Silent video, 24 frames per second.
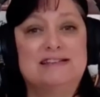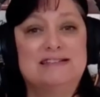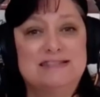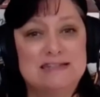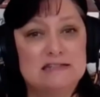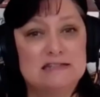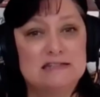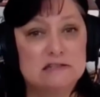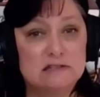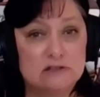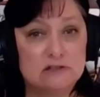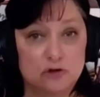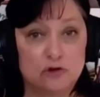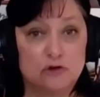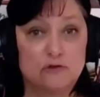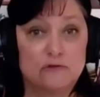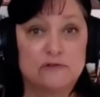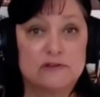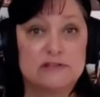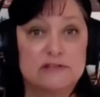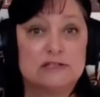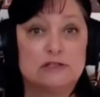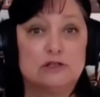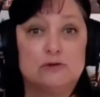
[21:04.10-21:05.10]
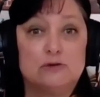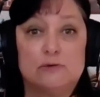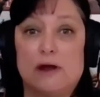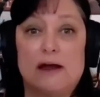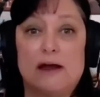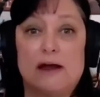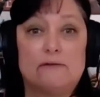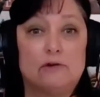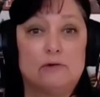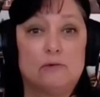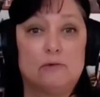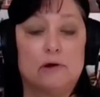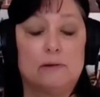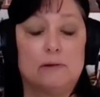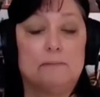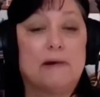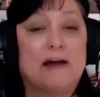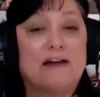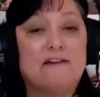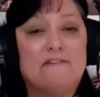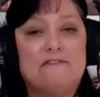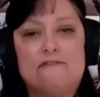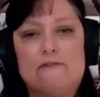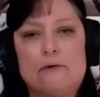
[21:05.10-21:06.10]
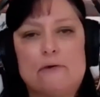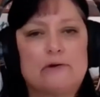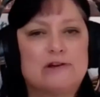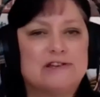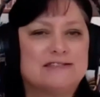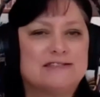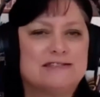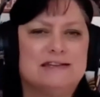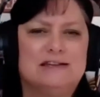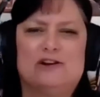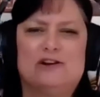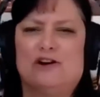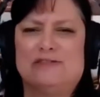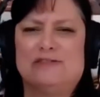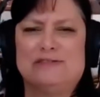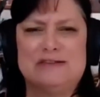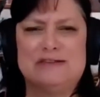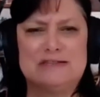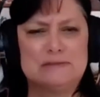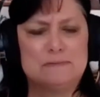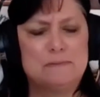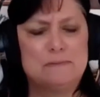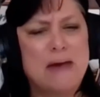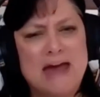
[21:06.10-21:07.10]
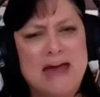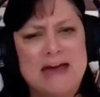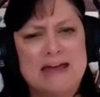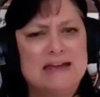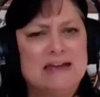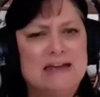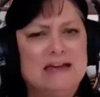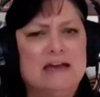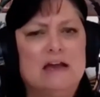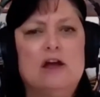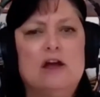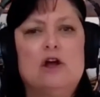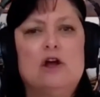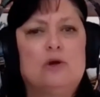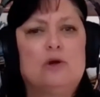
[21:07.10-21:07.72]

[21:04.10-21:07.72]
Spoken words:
disservice to everyone by focusing on these petty,